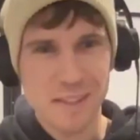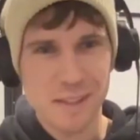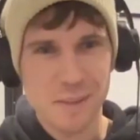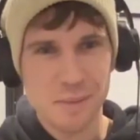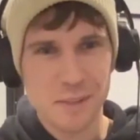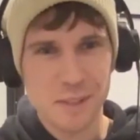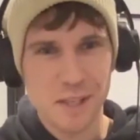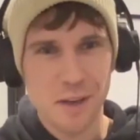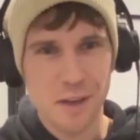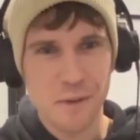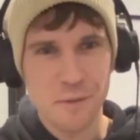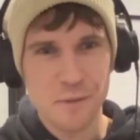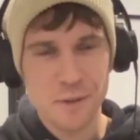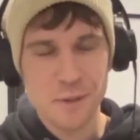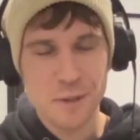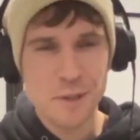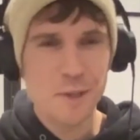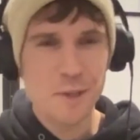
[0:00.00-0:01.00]
themselves
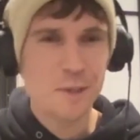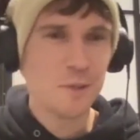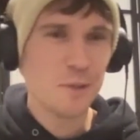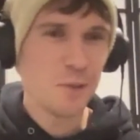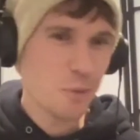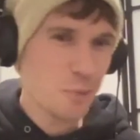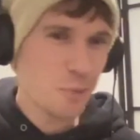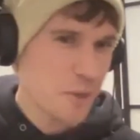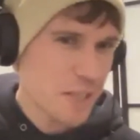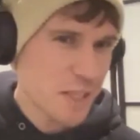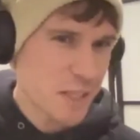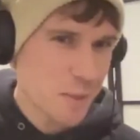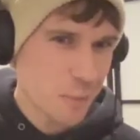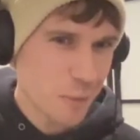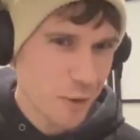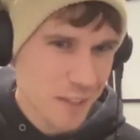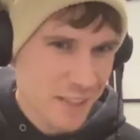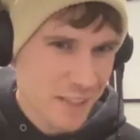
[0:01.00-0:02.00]
to a
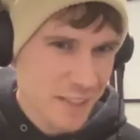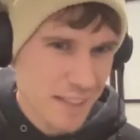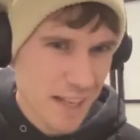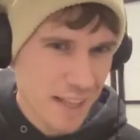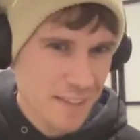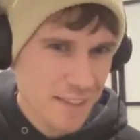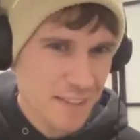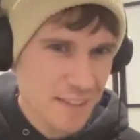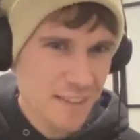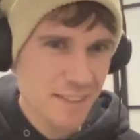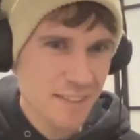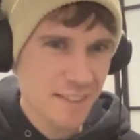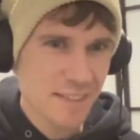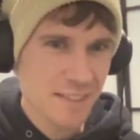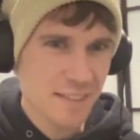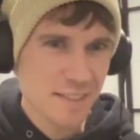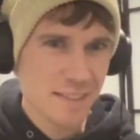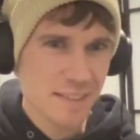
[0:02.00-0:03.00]
reasonable extent
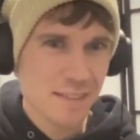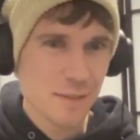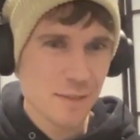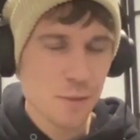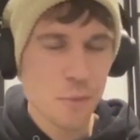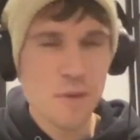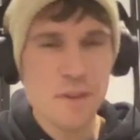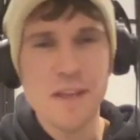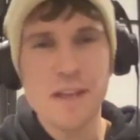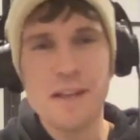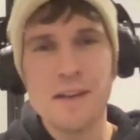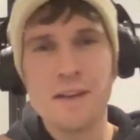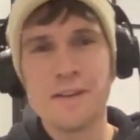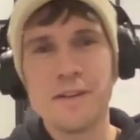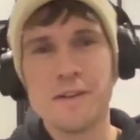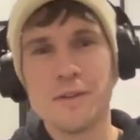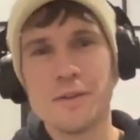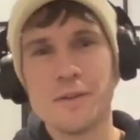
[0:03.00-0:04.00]

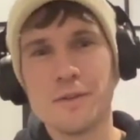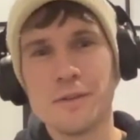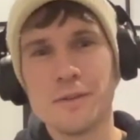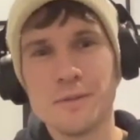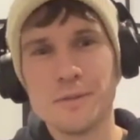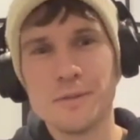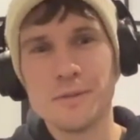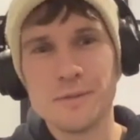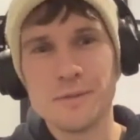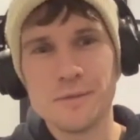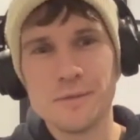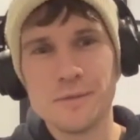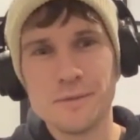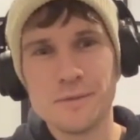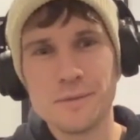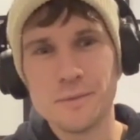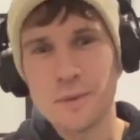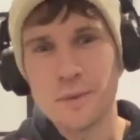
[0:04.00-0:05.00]
within
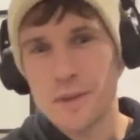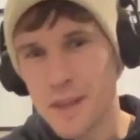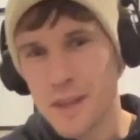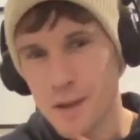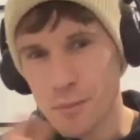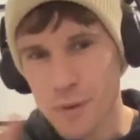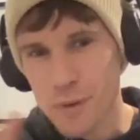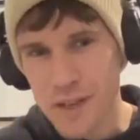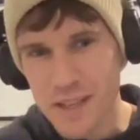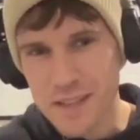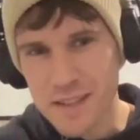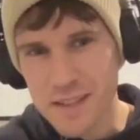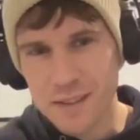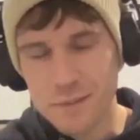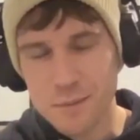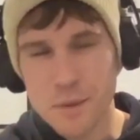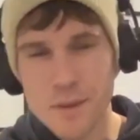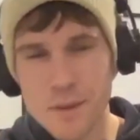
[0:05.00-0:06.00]

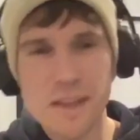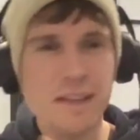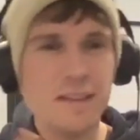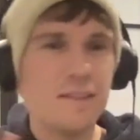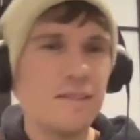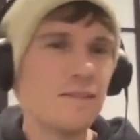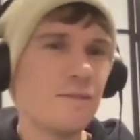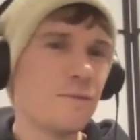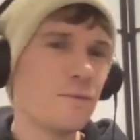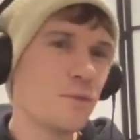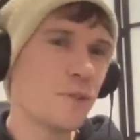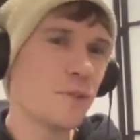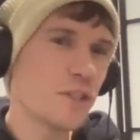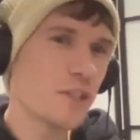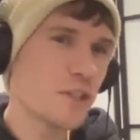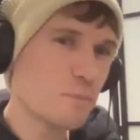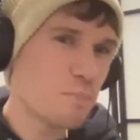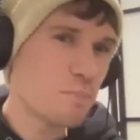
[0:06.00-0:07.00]
reason, within
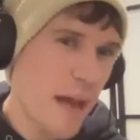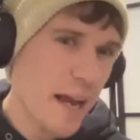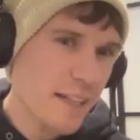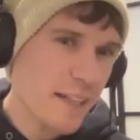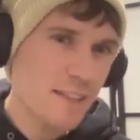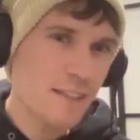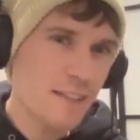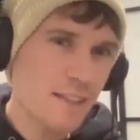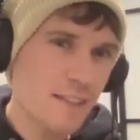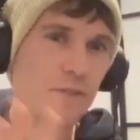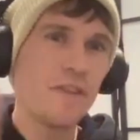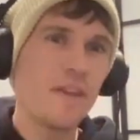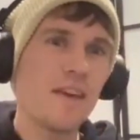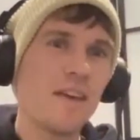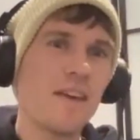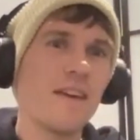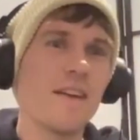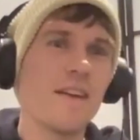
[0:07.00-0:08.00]
respect of
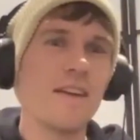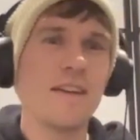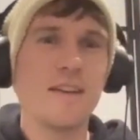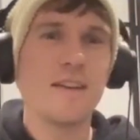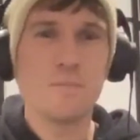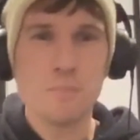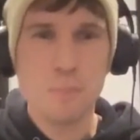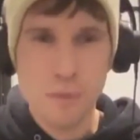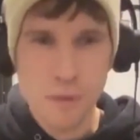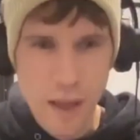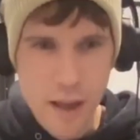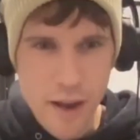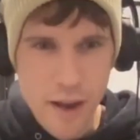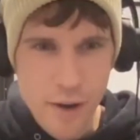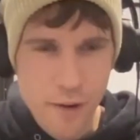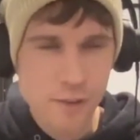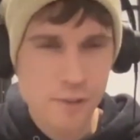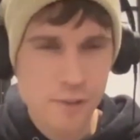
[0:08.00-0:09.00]
the
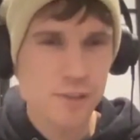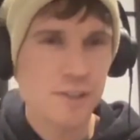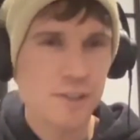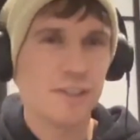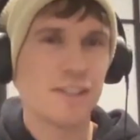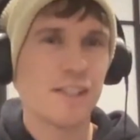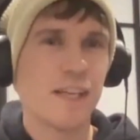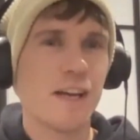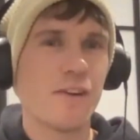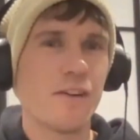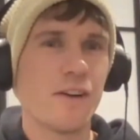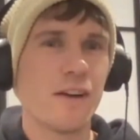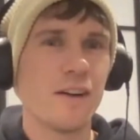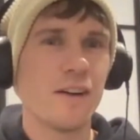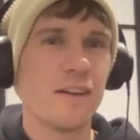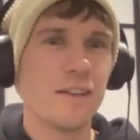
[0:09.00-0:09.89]
players, etc.